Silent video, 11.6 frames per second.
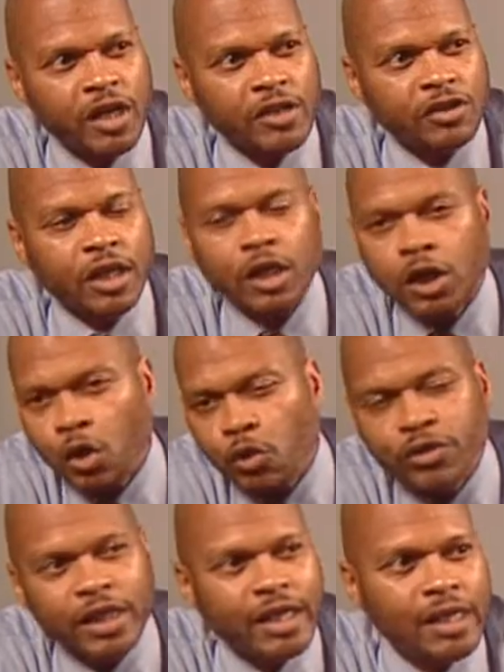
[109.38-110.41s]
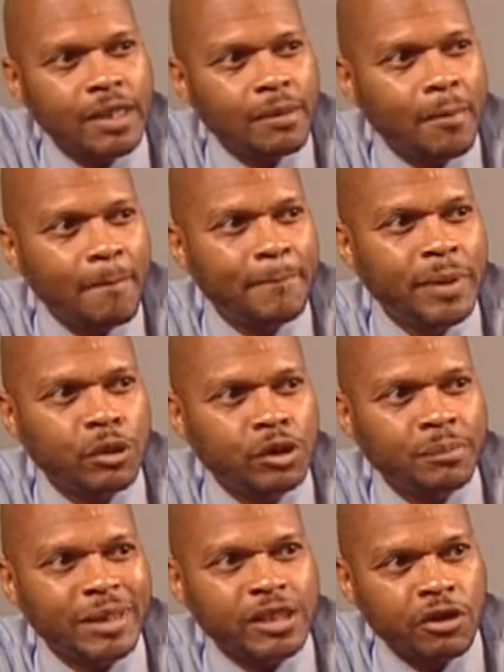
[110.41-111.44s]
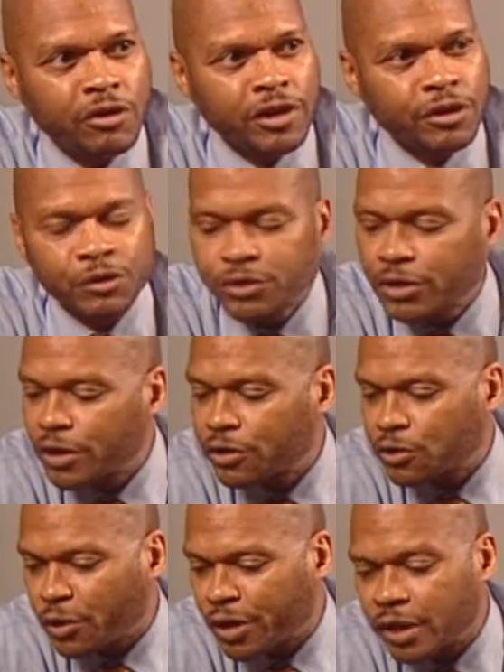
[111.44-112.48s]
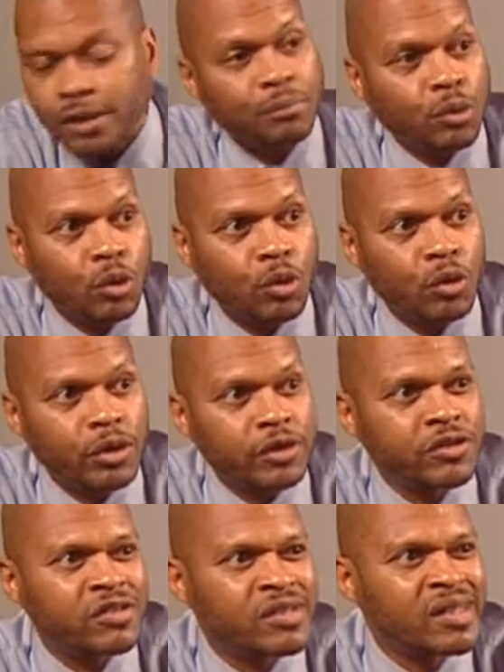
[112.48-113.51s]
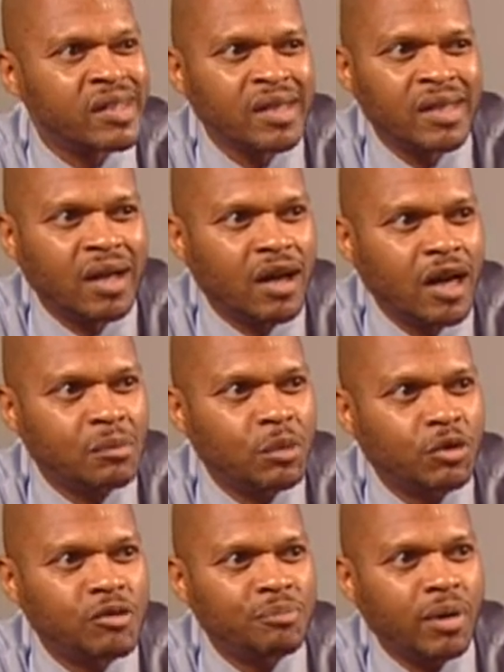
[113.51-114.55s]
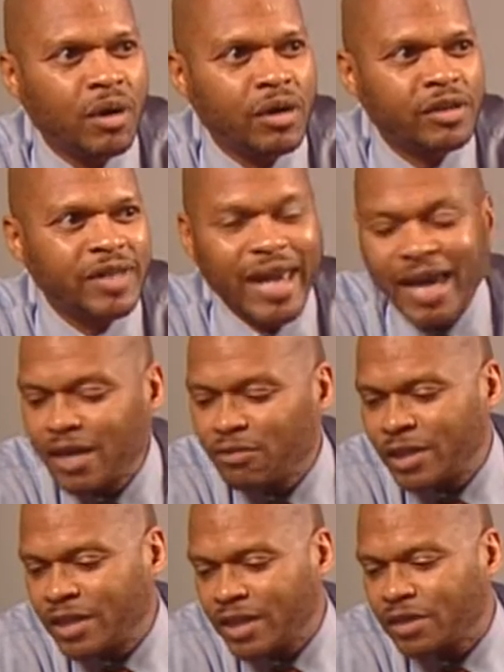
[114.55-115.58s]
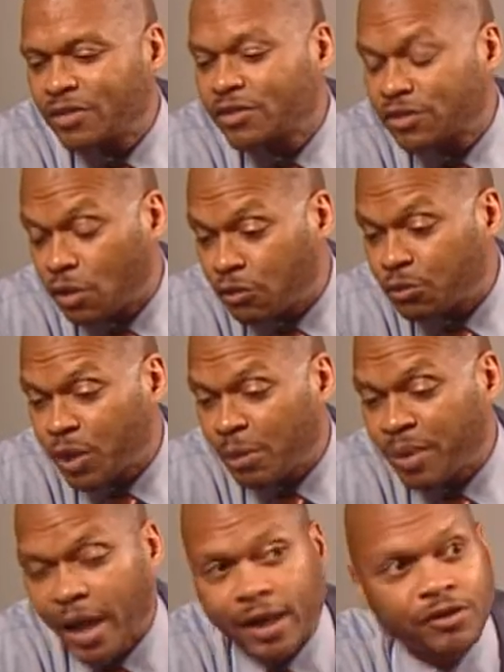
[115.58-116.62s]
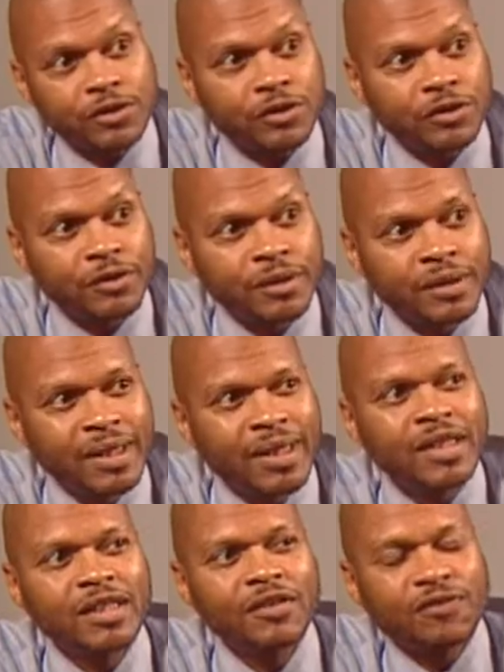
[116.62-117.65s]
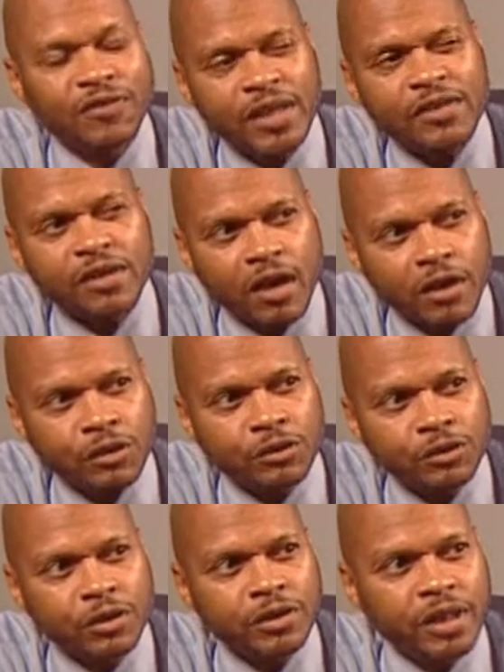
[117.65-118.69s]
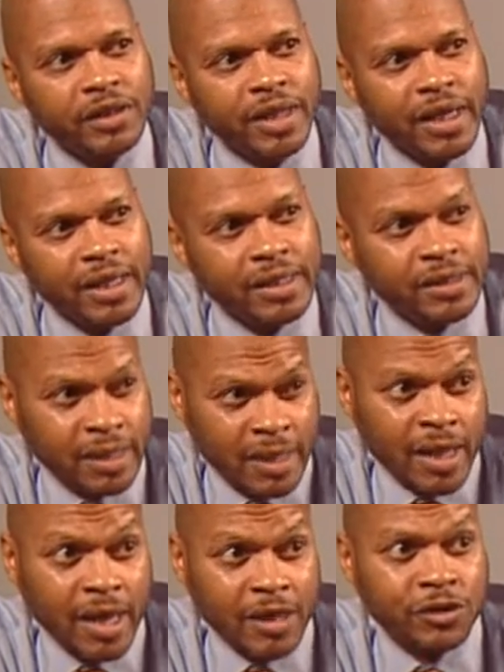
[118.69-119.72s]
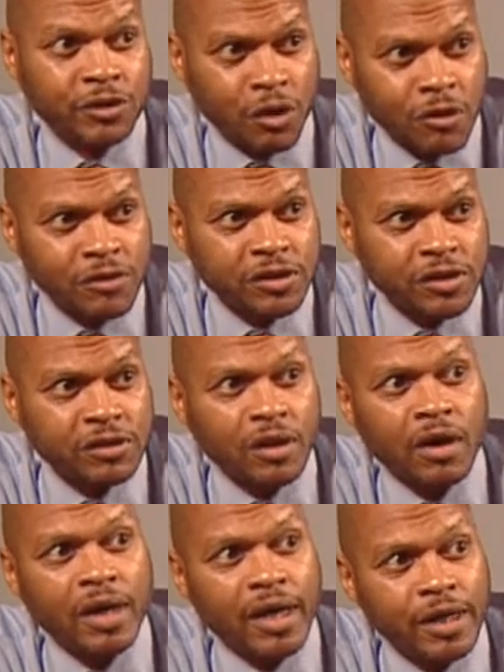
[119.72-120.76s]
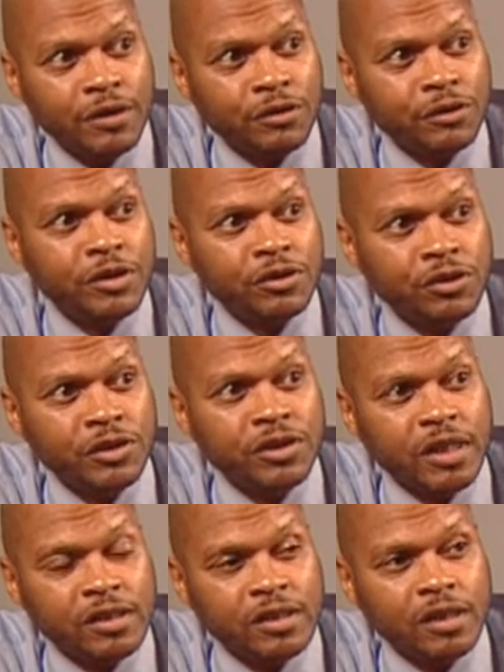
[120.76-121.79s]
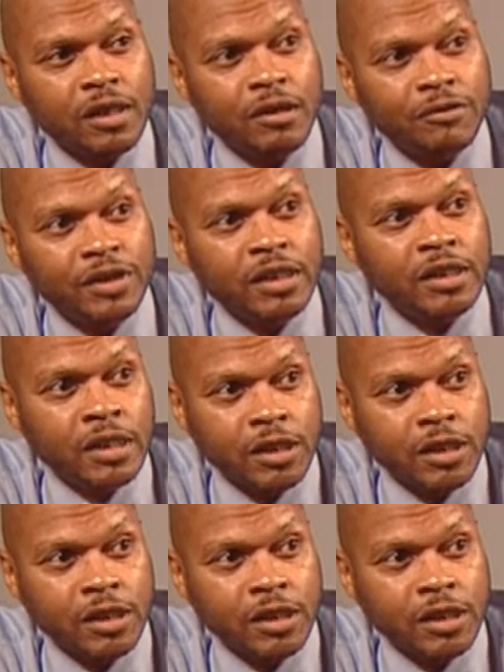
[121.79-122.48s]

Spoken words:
as clothing, building materials, circuit boards, automotive parts, and retail software packages. Defense articles, on the other hand, and services are under the jurisdiction of the